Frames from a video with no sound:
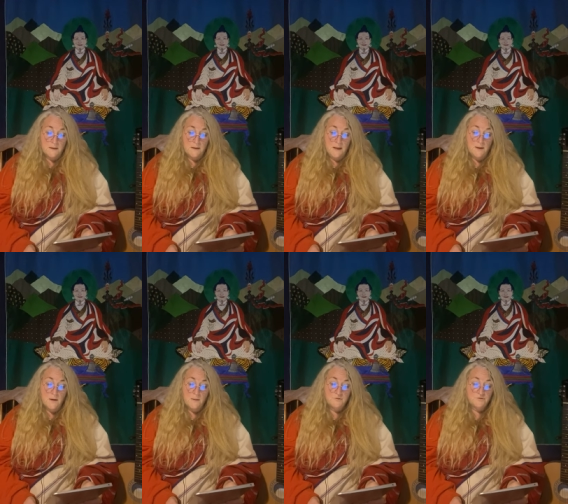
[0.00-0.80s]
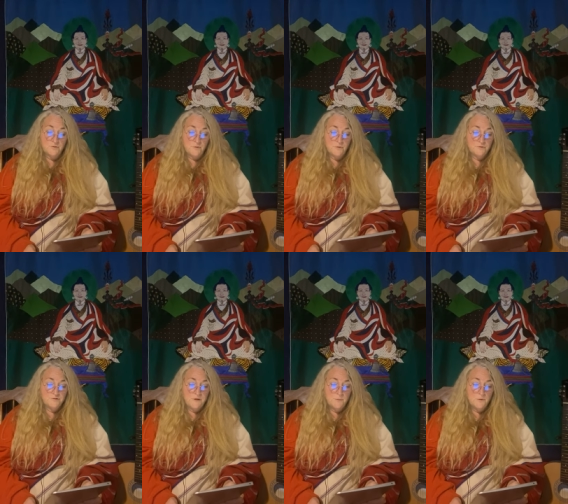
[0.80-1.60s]
And I'm sure
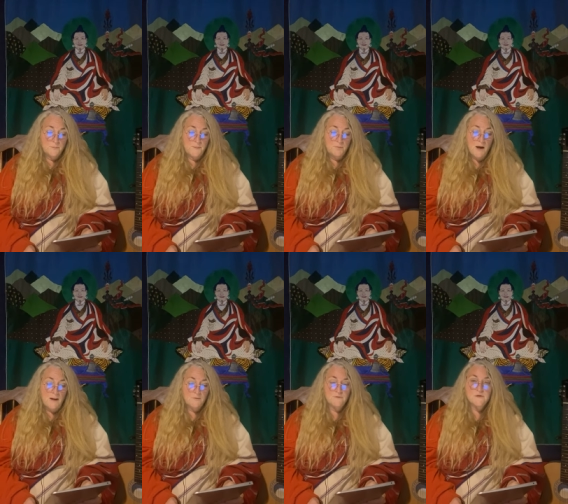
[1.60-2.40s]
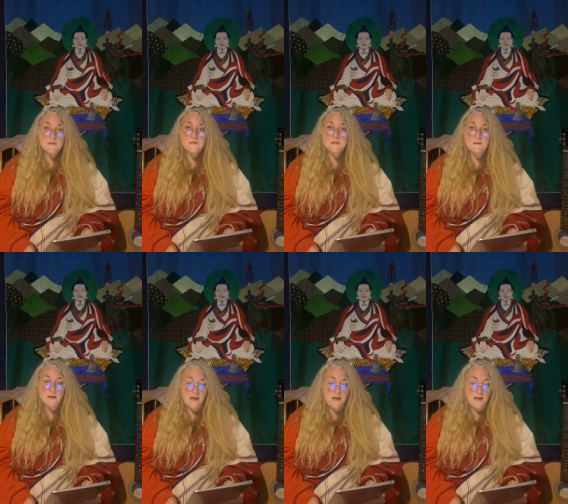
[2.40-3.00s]
she would be proud of us,